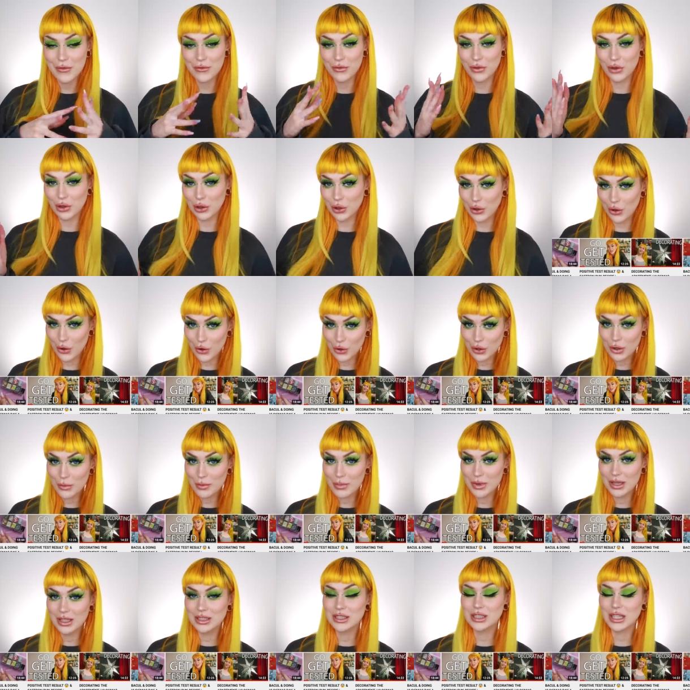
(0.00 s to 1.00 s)

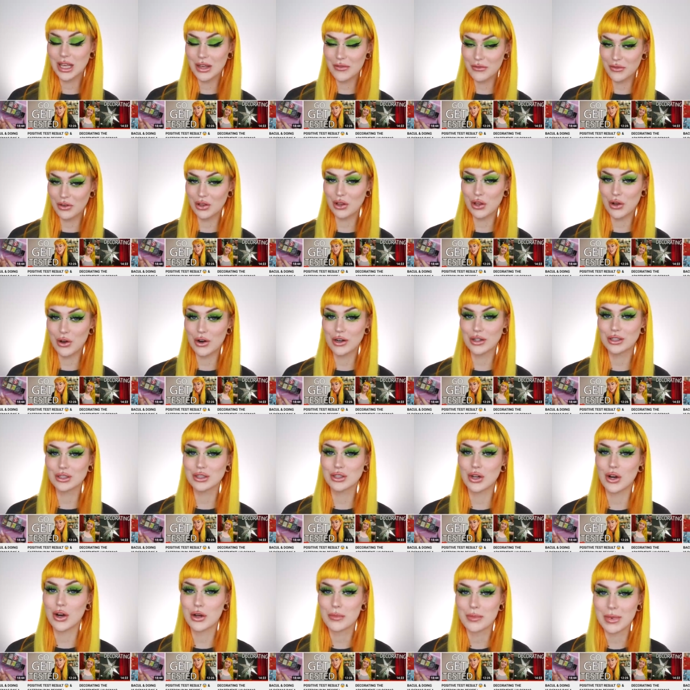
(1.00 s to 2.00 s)
Vlogmas
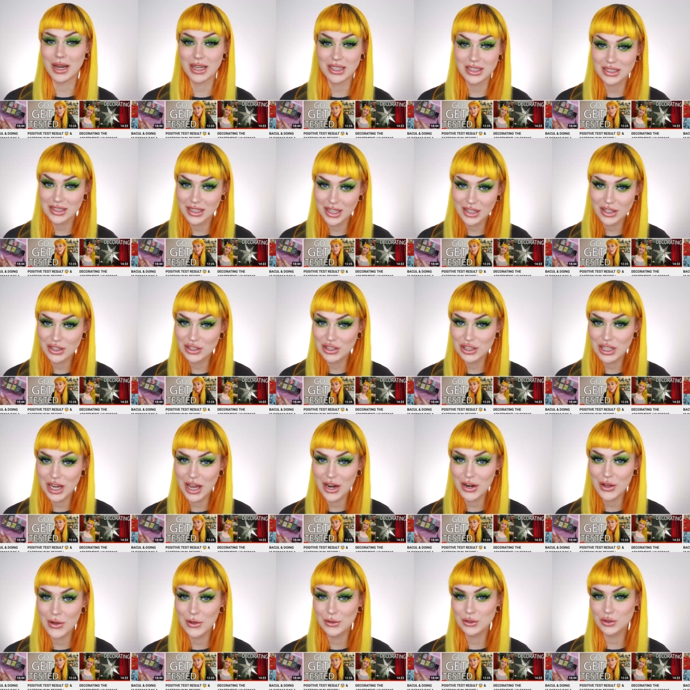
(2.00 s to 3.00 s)
vlogs on my second channel.